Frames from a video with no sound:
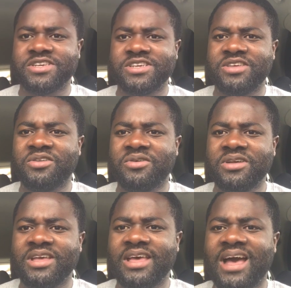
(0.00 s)
You know,
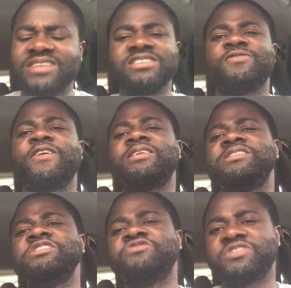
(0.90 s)
I just find it
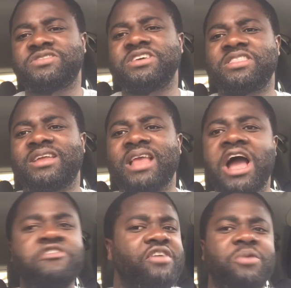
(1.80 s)
interesting that
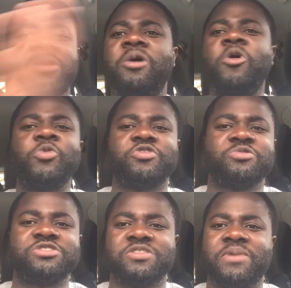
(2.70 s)
Africa, we are always
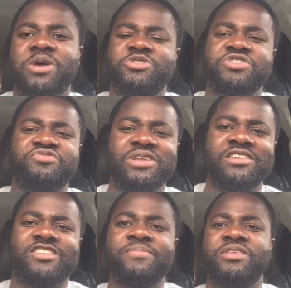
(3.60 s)
losing money. I was just
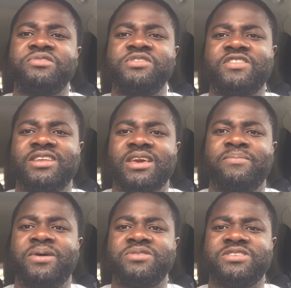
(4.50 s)
reading something recently
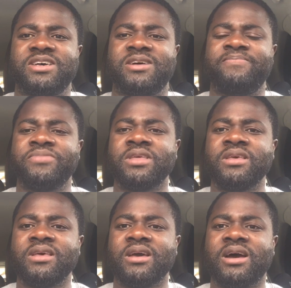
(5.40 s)
about
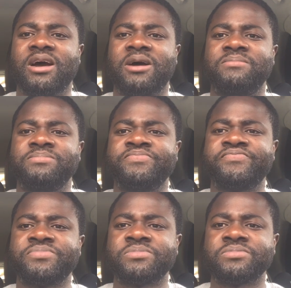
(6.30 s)

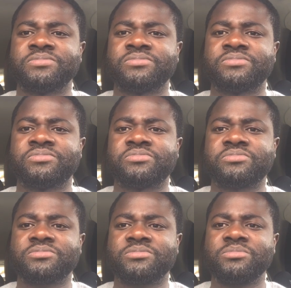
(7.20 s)

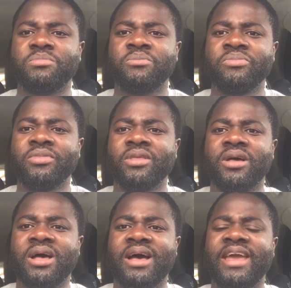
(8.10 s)

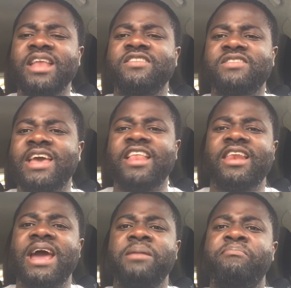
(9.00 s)

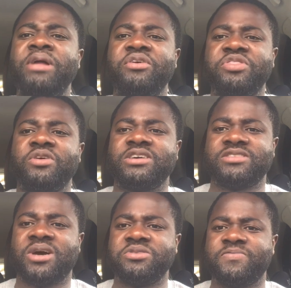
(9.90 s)
$89 billion
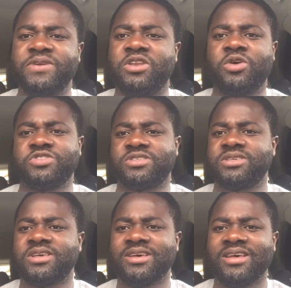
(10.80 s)
now is being lost
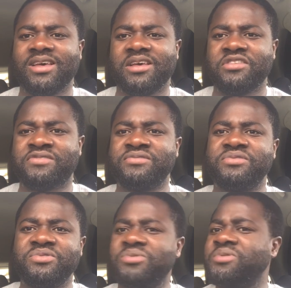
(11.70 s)

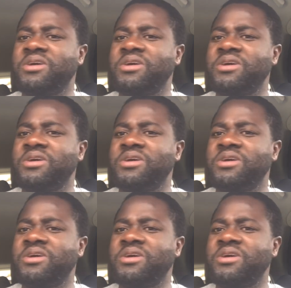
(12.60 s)
through